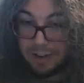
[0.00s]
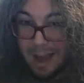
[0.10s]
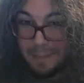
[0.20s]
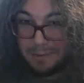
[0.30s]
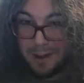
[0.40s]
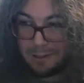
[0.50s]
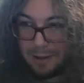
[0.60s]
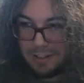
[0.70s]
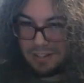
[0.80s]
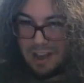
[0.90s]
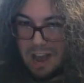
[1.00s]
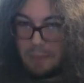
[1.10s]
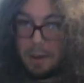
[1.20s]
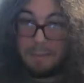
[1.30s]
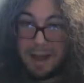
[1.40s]
copyright laws
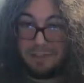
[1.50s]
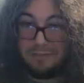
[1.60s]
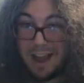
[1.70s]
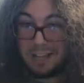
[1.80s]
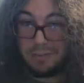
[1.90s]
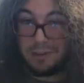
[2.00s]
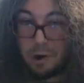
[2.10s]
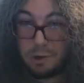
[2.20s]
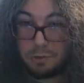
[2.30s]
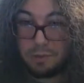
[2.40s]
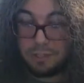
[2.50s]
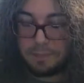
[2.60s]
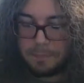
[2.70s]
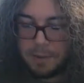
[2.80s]
about manufacturing cartridges.